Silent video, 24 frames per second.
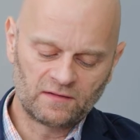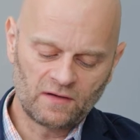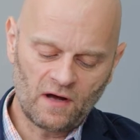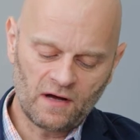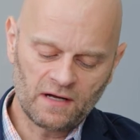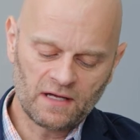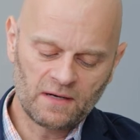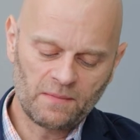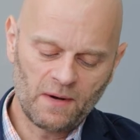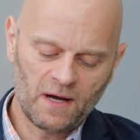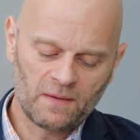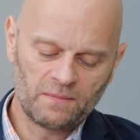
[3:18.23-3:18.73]

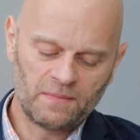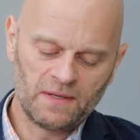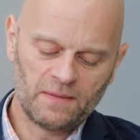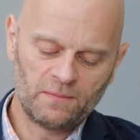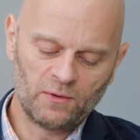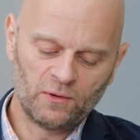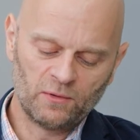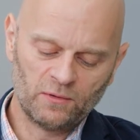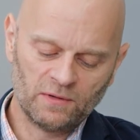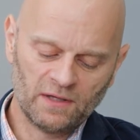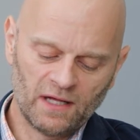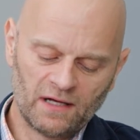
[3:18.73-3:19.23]
talking about
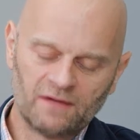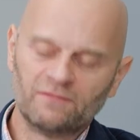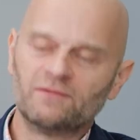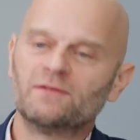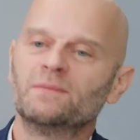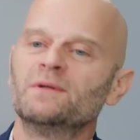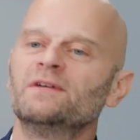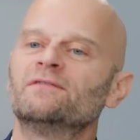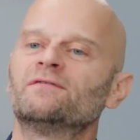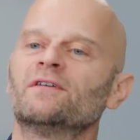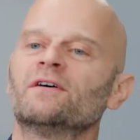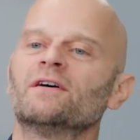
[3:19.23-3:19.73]
people who love to
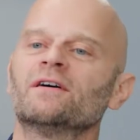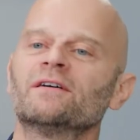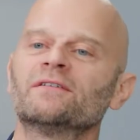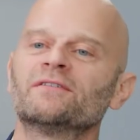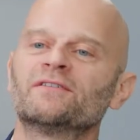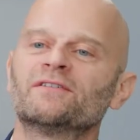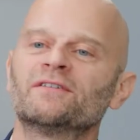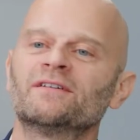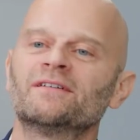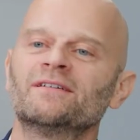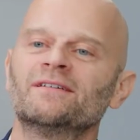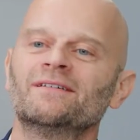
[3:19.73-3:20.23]
be
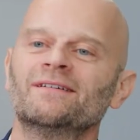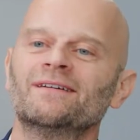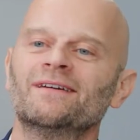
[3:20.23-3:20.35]
first,